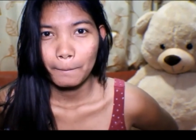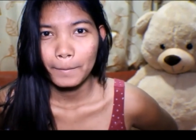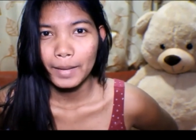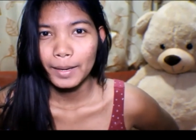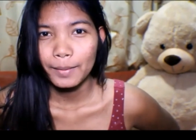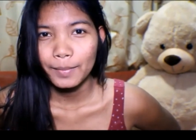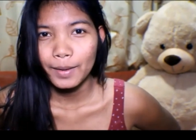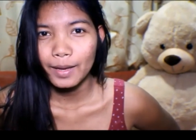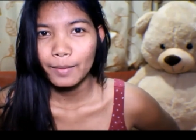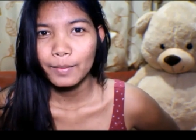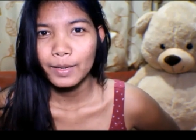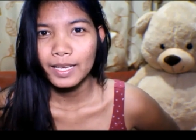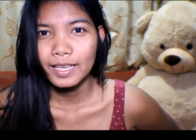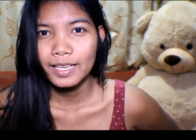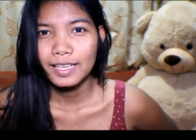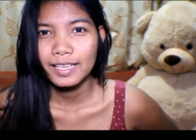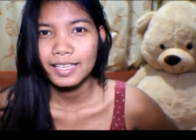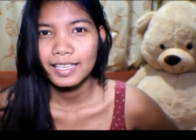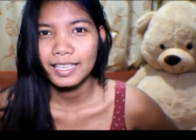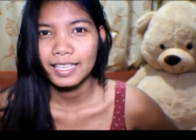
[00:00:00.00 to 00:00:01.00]
my
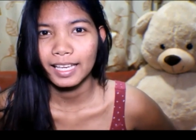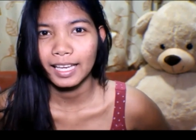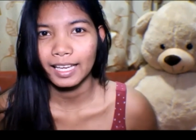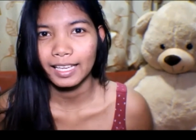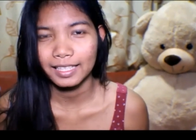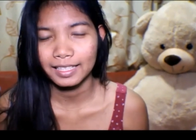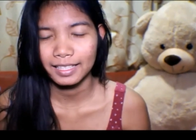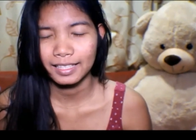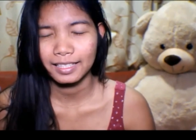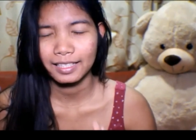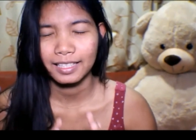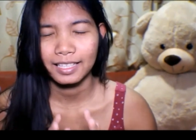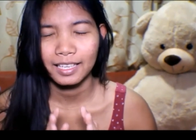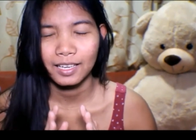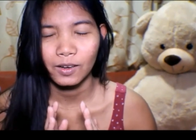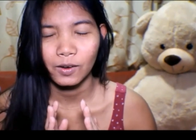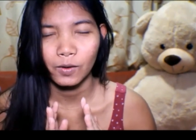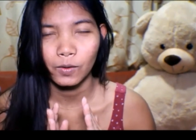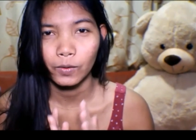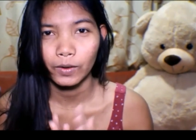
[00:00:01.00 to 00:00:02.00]
baby is
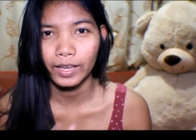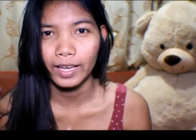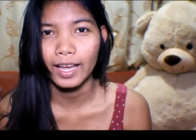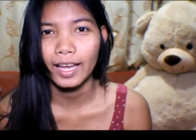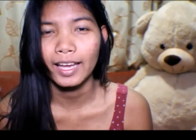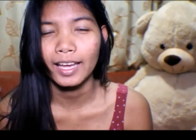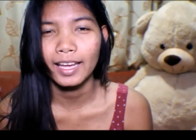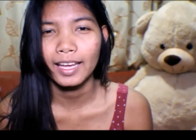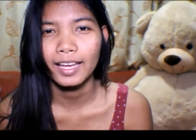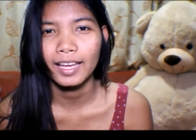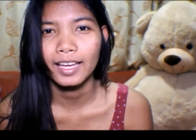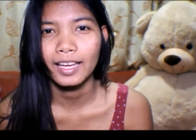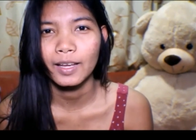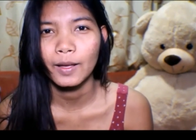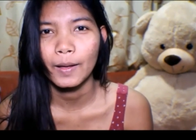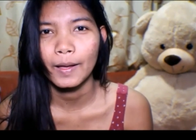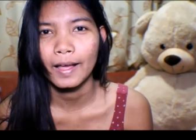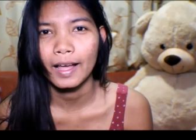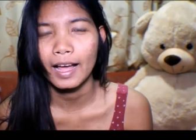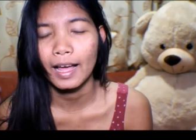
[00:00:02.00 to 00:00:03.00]
okay
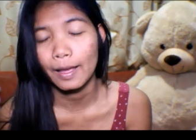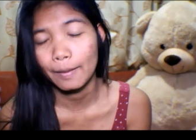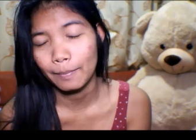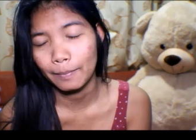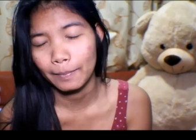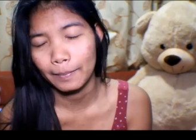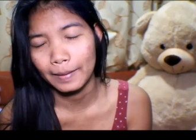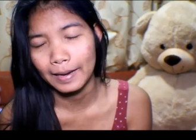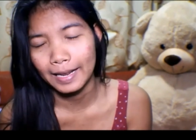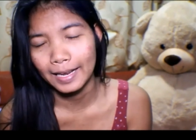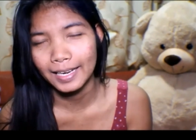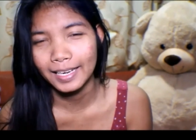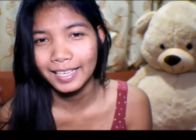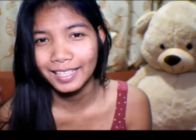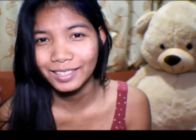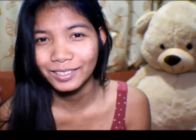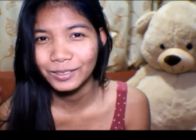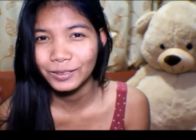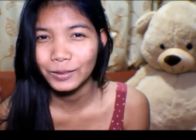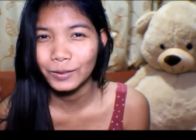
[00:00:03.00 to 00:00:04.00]
I'm
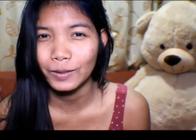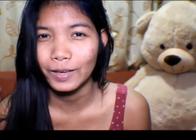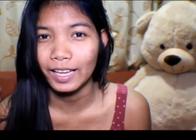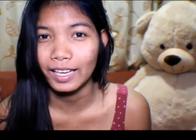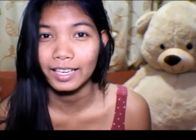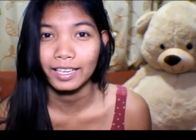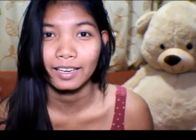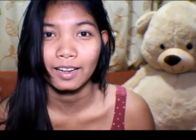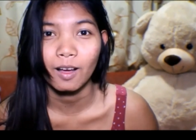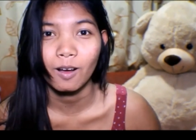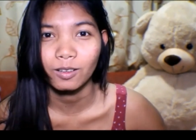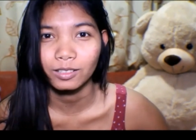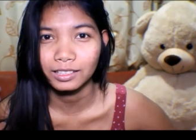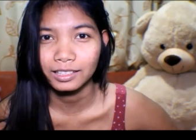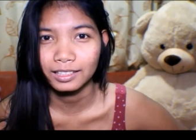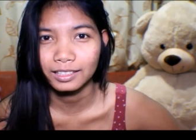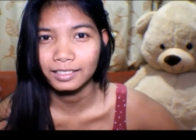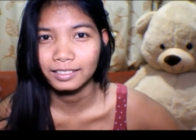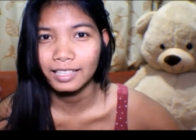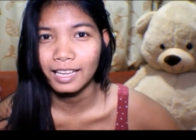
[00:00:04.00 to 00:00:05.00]
planning to go get an
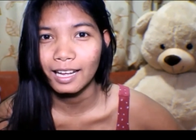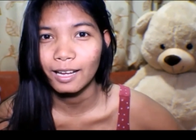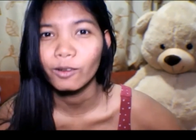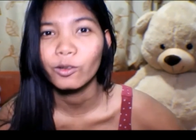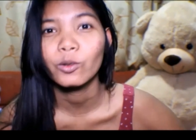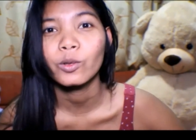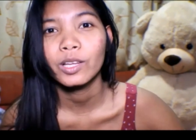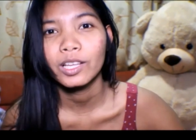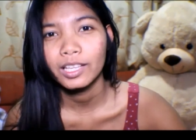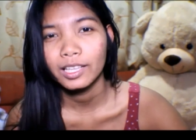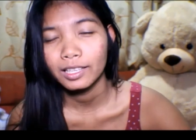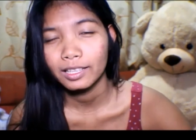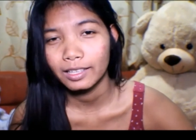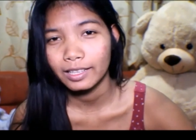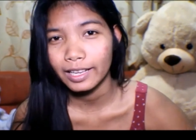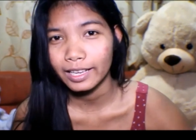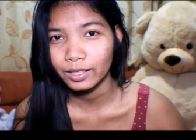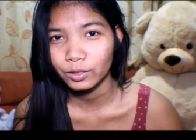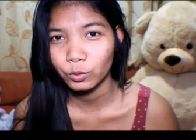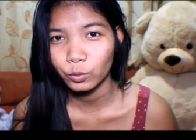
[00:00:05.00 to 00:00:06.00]
ultrasound
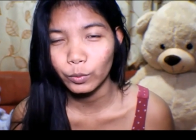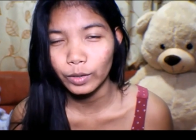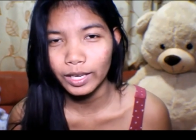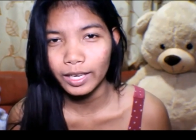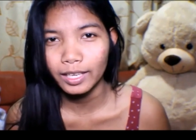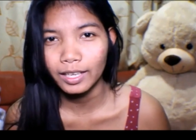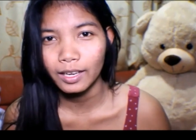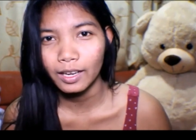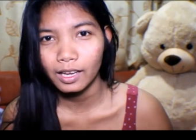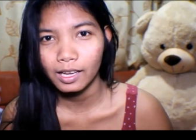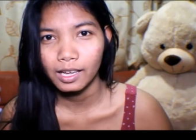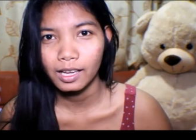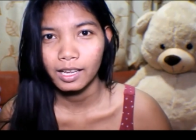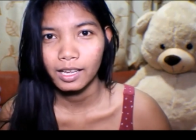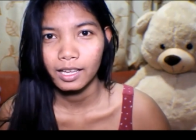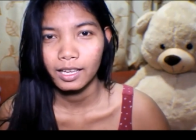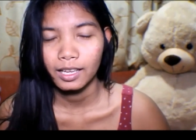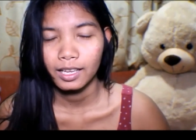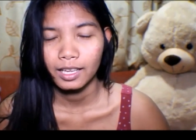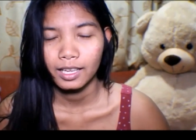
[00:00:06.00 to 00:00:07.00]
next week
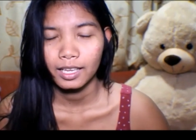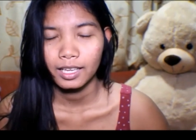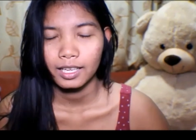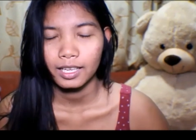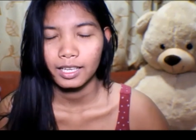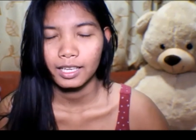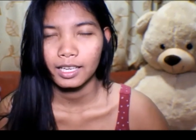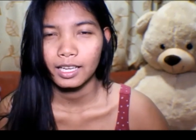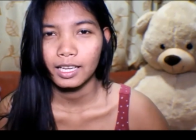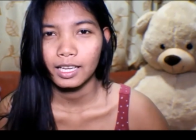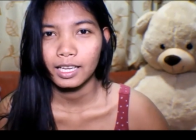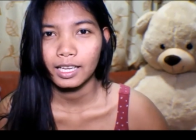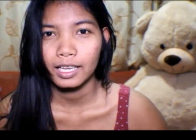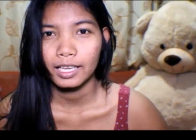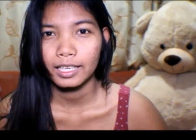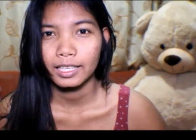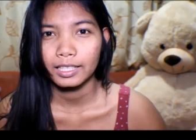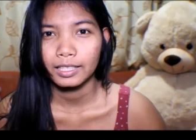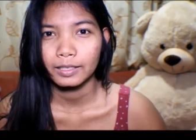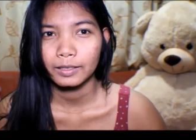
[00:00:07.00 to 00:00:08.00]

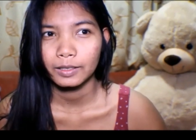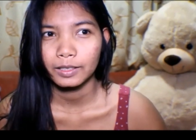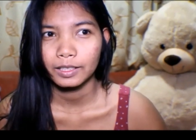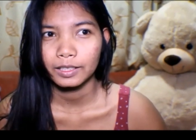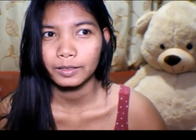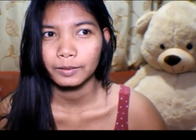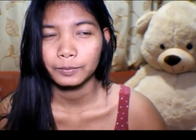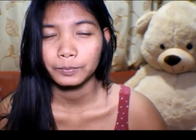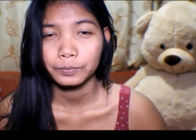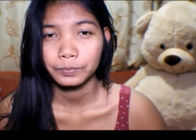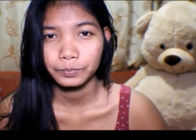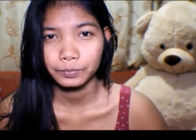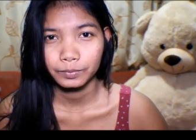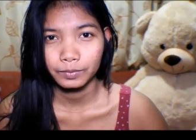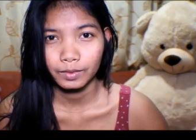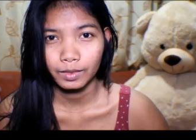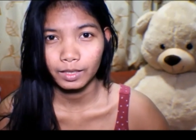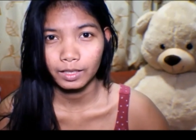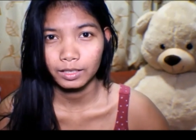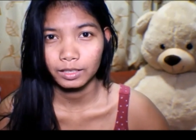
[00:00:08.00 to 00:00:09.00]
and
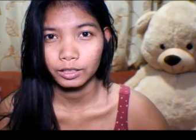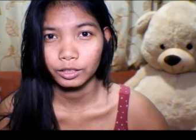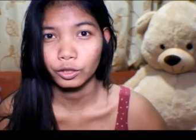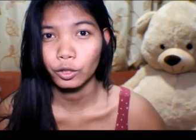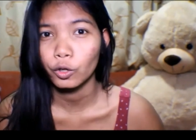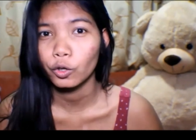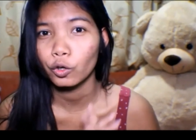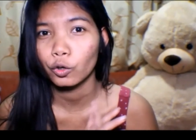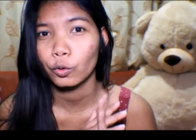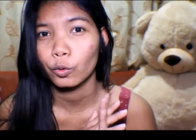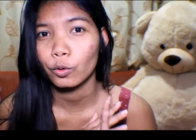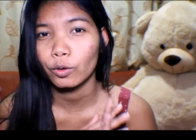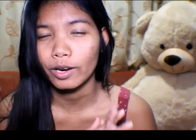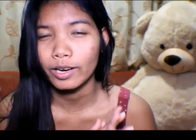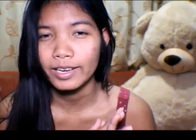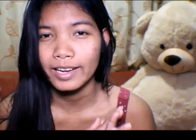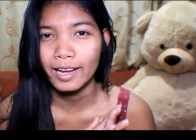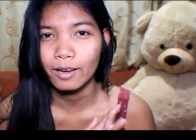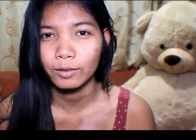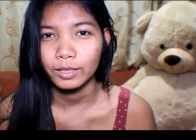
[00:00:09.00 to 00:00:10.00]
so
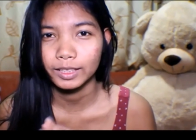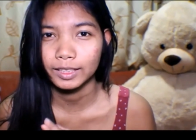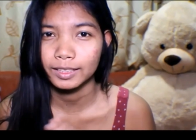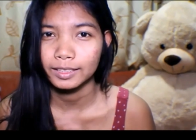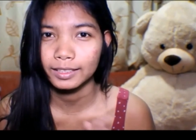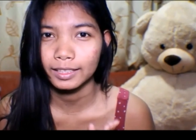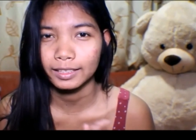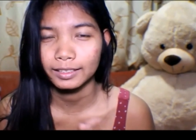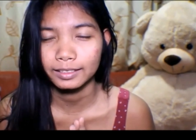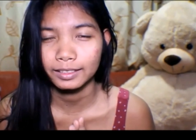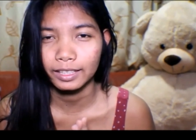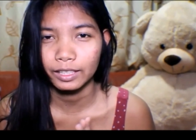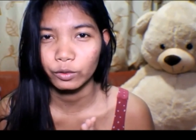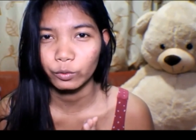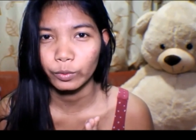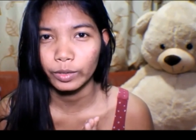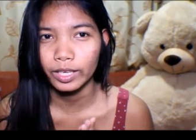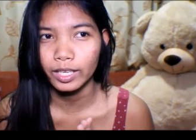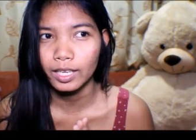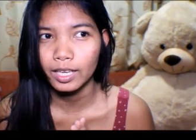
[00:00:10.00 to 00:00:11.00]
right now it's
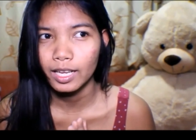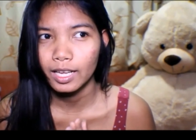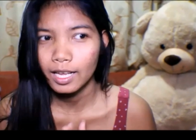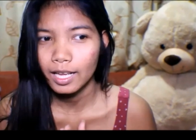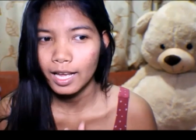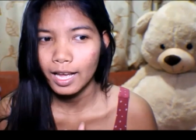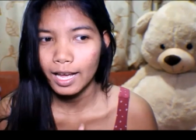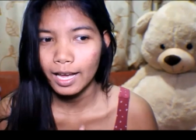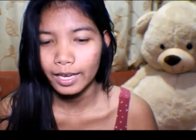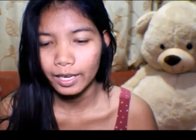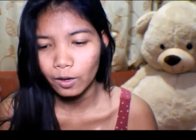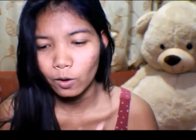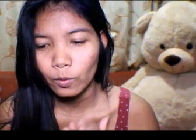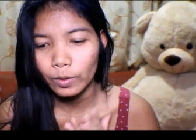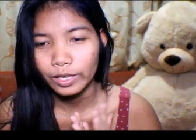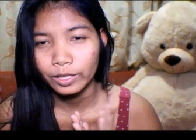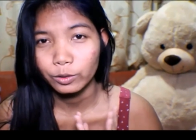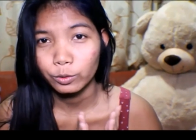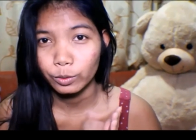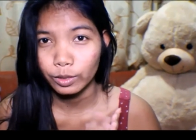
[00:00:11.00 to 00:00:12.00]
16 week I'm
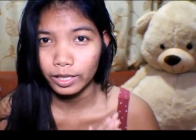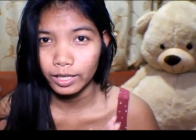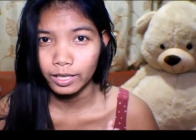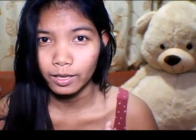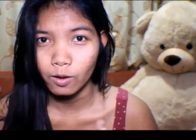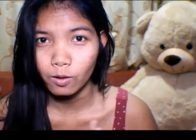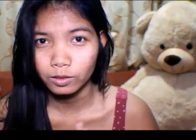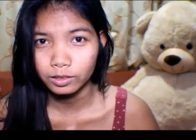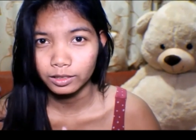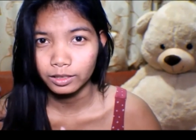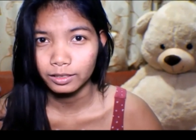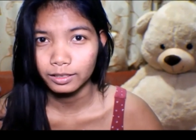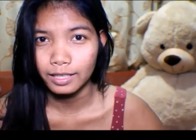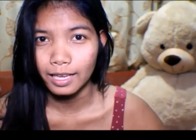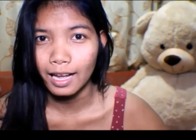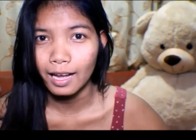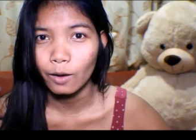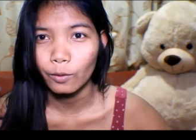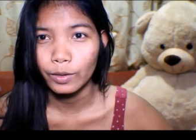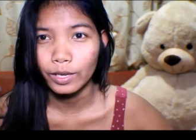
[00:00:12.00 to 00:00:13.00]
going to get an
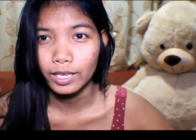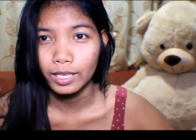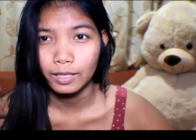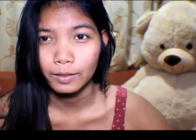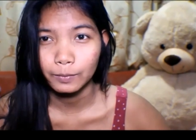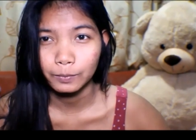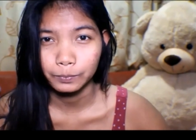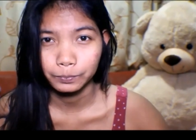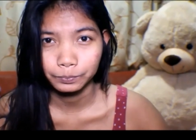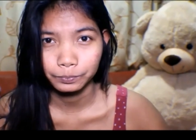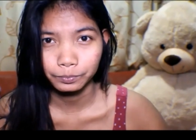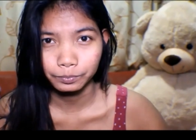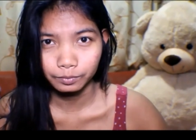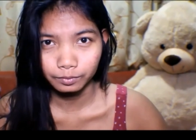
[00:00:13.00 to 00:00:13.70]
ultrasound in